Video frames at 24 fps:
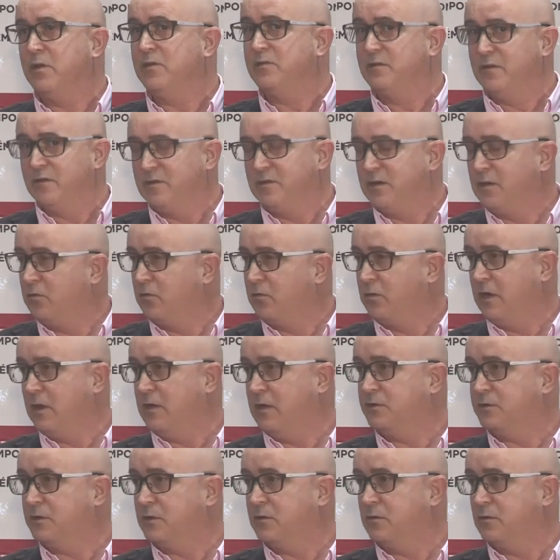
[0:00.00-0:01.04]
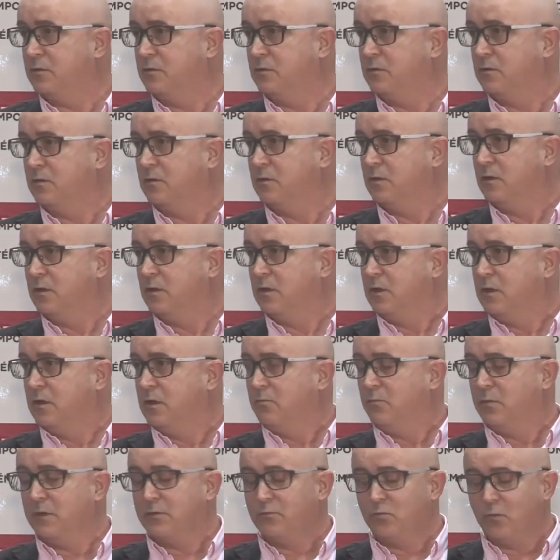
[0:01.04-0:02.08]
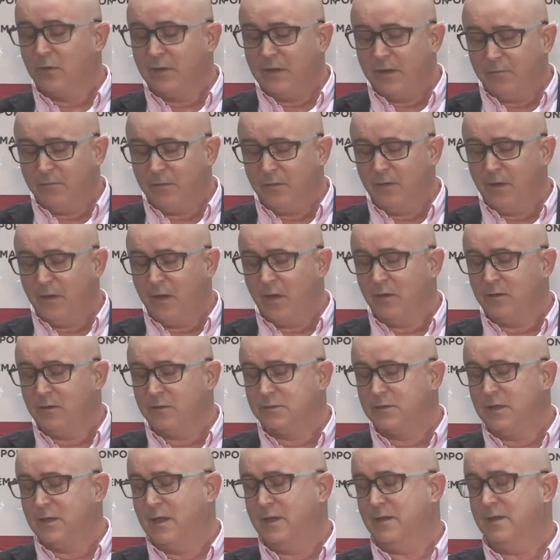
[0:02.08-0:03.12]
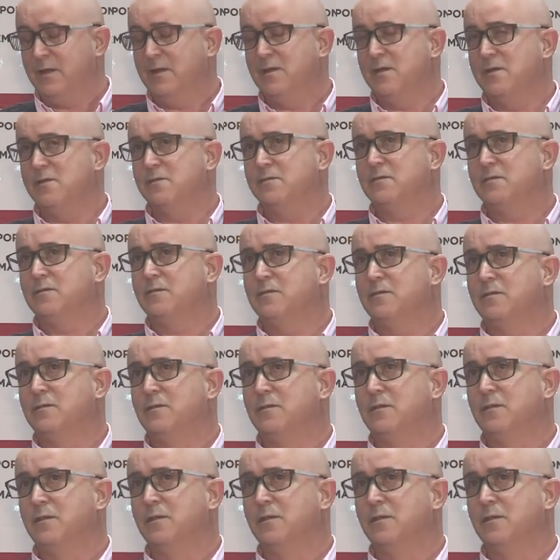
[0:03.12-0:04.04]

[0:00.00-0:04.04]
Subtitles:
business education, but whatever knowledge that is,